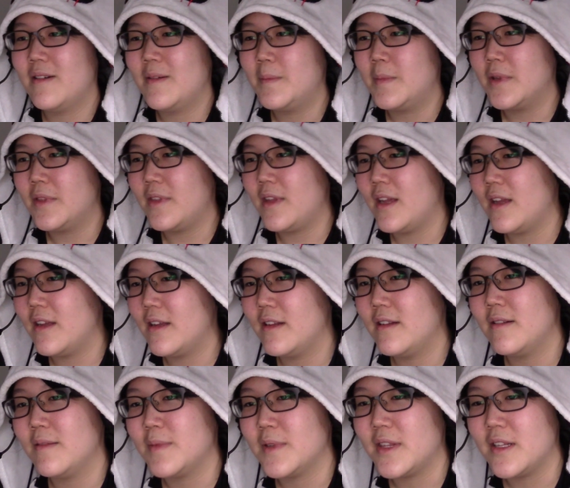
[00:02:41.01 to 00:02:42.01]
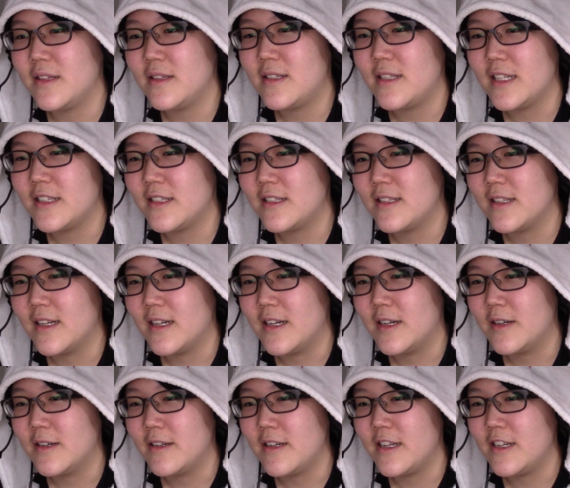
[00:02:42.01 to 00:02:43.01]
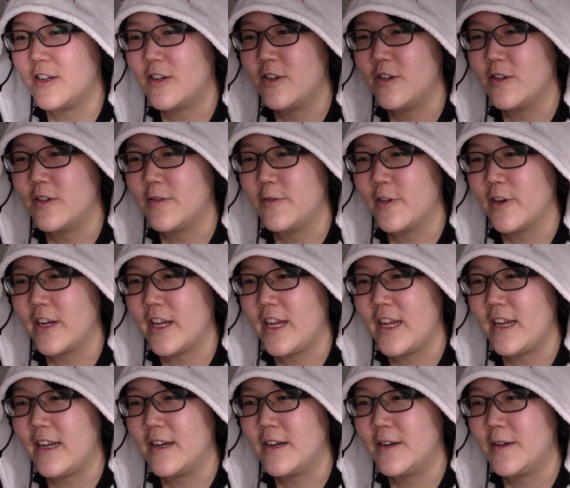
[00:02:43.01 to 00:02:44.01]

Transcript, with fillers: but then Setsuna in her freaking